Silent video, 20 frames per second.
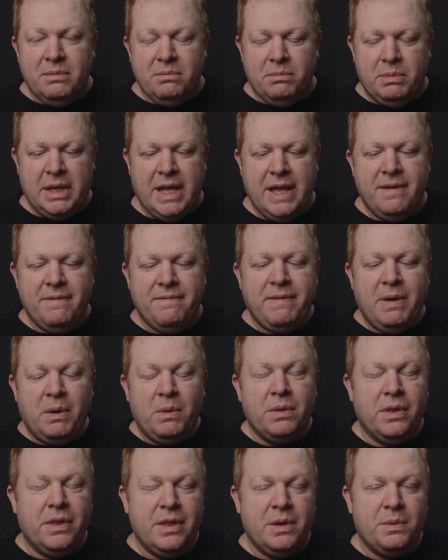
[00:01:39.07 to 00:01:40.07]
But he felt
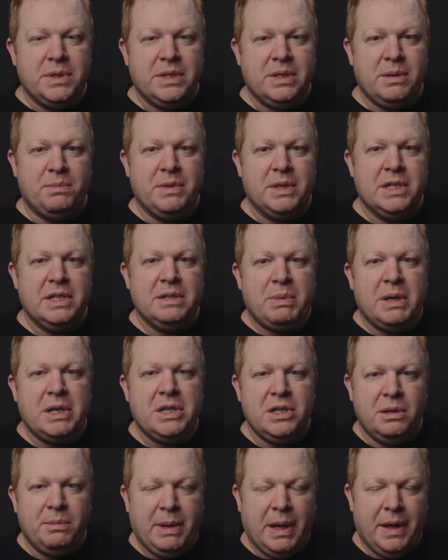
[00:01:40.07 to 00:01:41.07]
that there was something
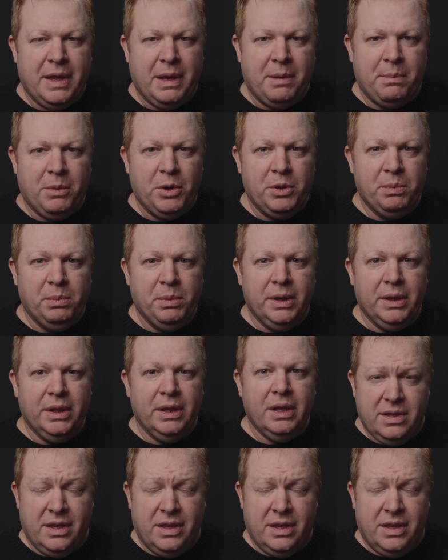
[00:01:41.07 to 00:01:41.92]
special about that moment,